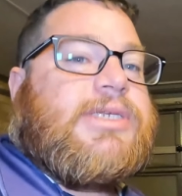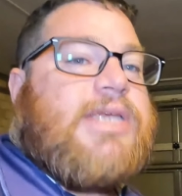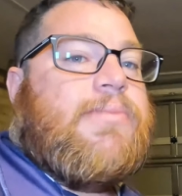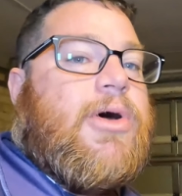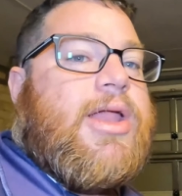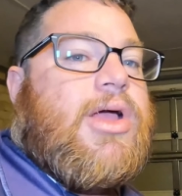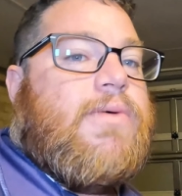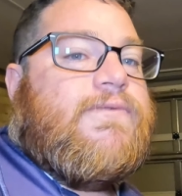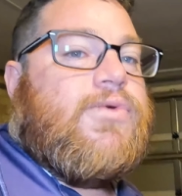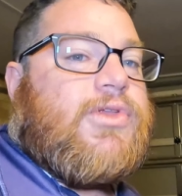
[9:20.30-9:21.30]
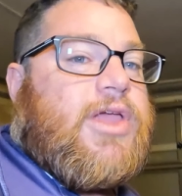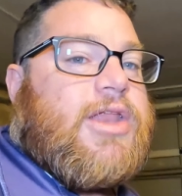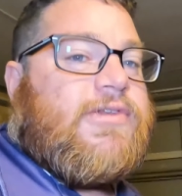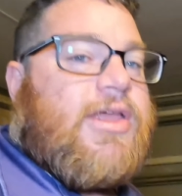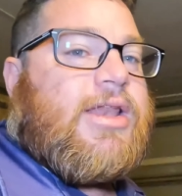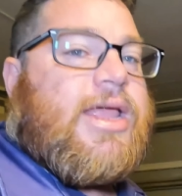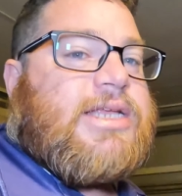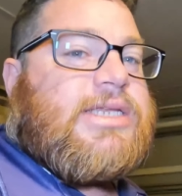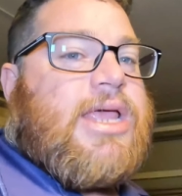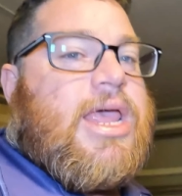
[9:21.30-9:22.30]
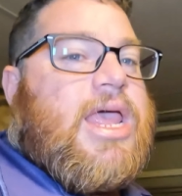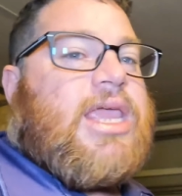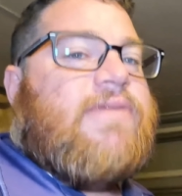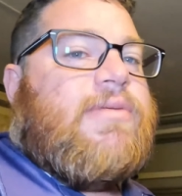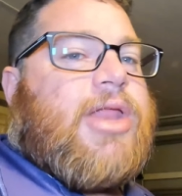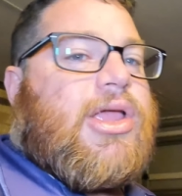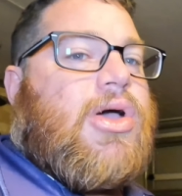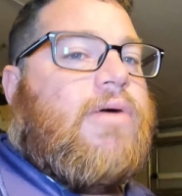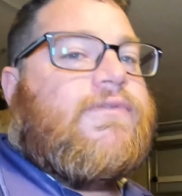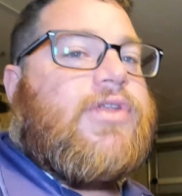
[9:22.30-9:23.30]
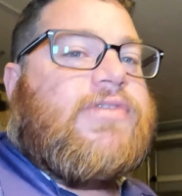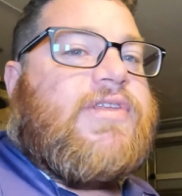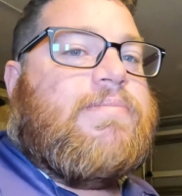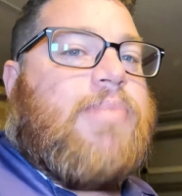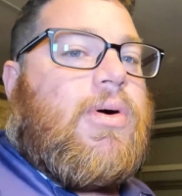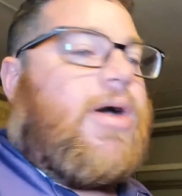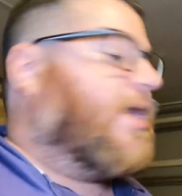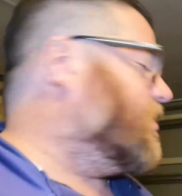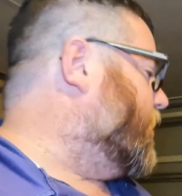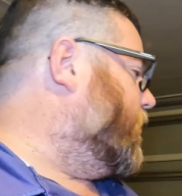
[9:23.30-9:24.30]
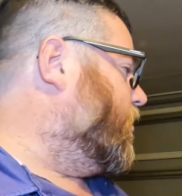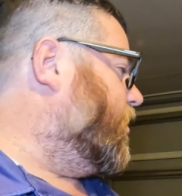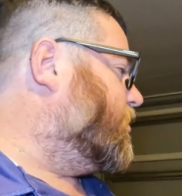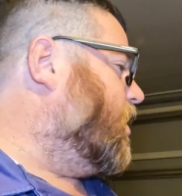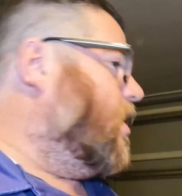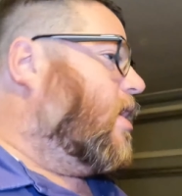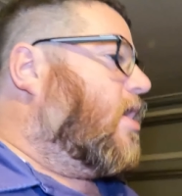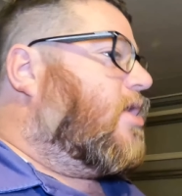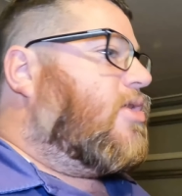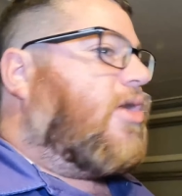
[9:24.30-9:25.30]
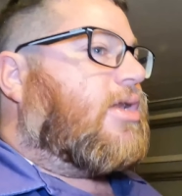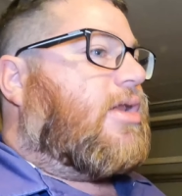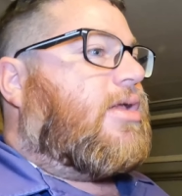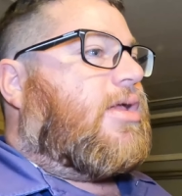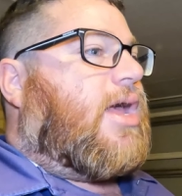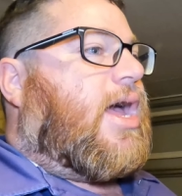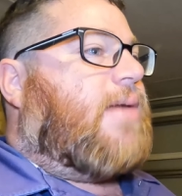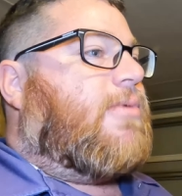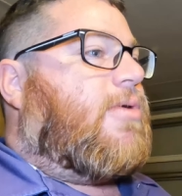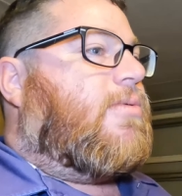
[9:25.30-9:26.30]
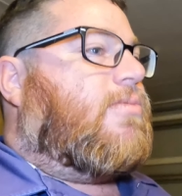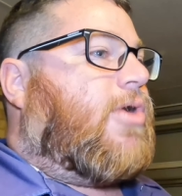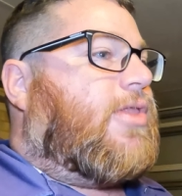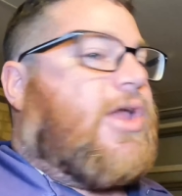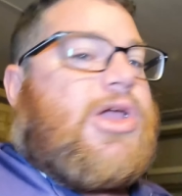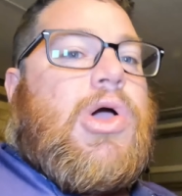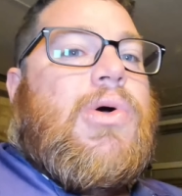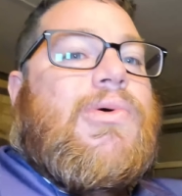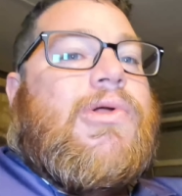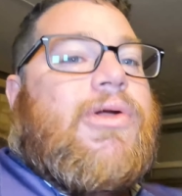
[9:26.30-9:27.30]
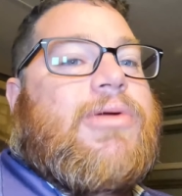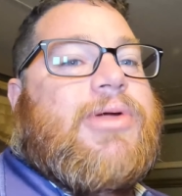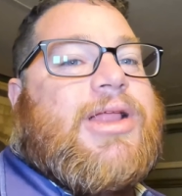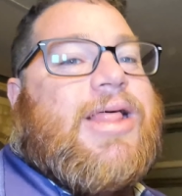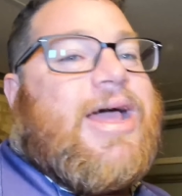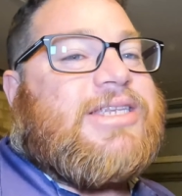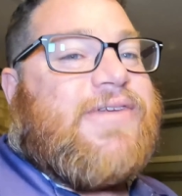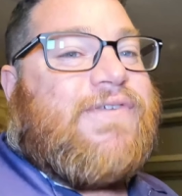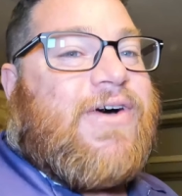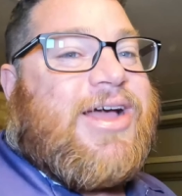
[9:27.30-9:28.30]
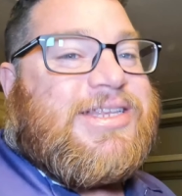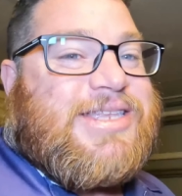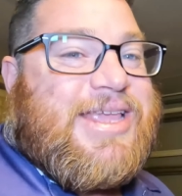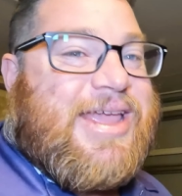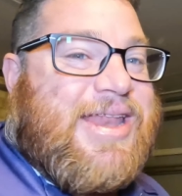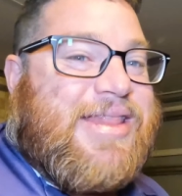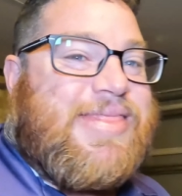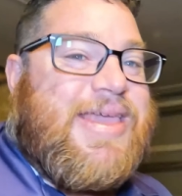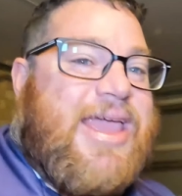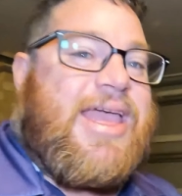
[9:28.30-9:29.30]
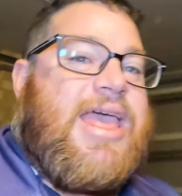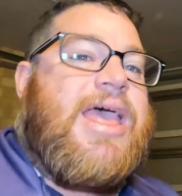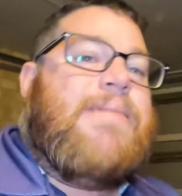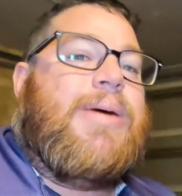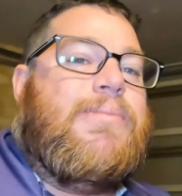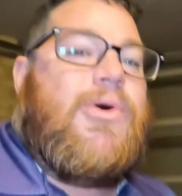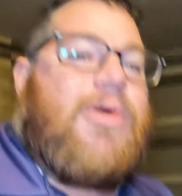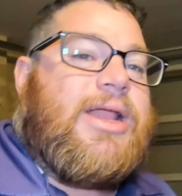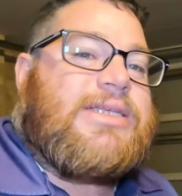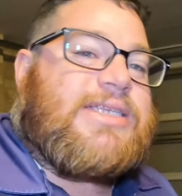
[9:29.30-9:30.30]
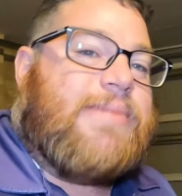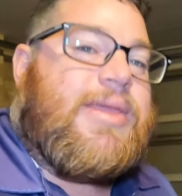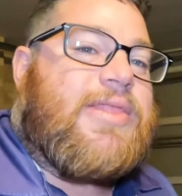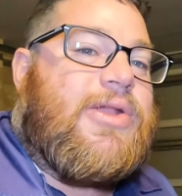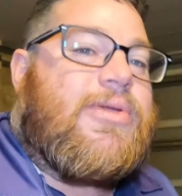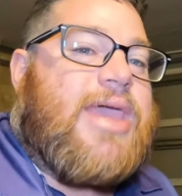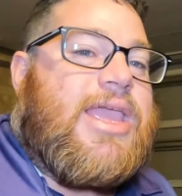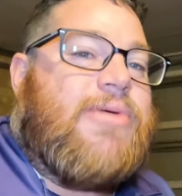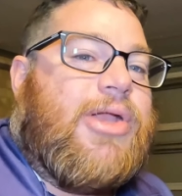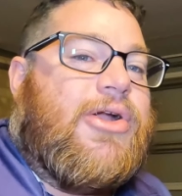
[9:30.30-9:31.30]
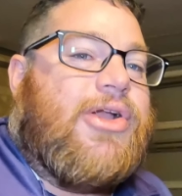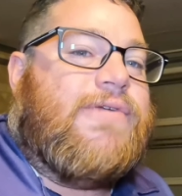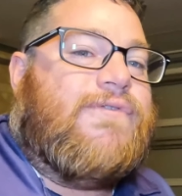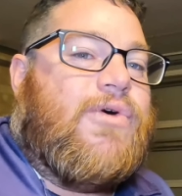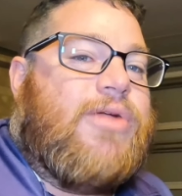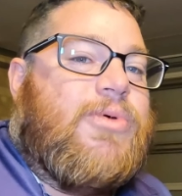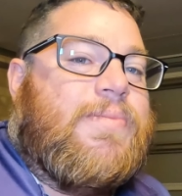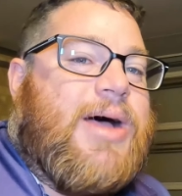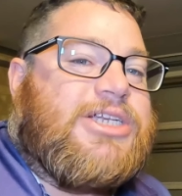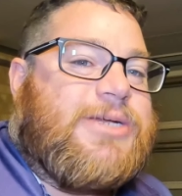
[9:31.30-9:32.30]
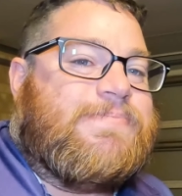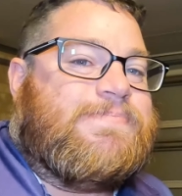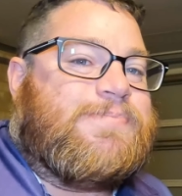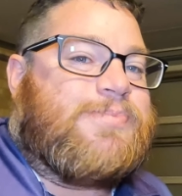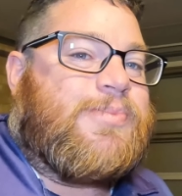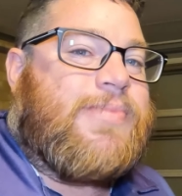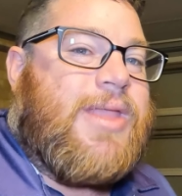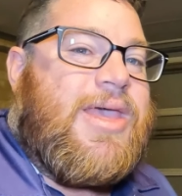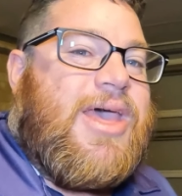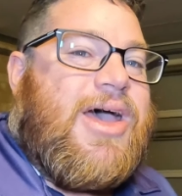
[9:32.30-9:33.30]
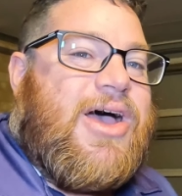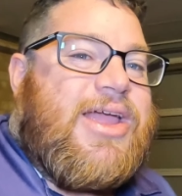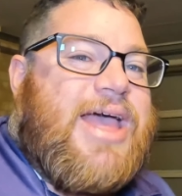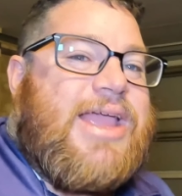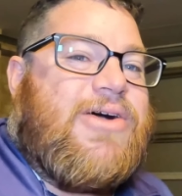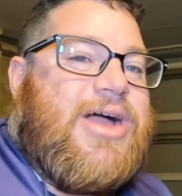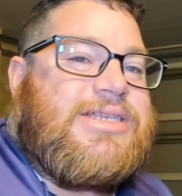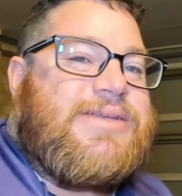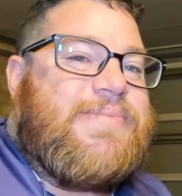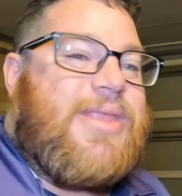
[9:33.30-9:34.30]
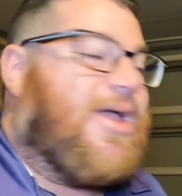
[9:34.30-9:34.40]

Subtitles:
was somewhat helpful to you, to at least give you a bit of confidence in buying something that's not what the cool crew would classify as the in thing, but more or less something that'll get you in on an affordable budget. Okay guys,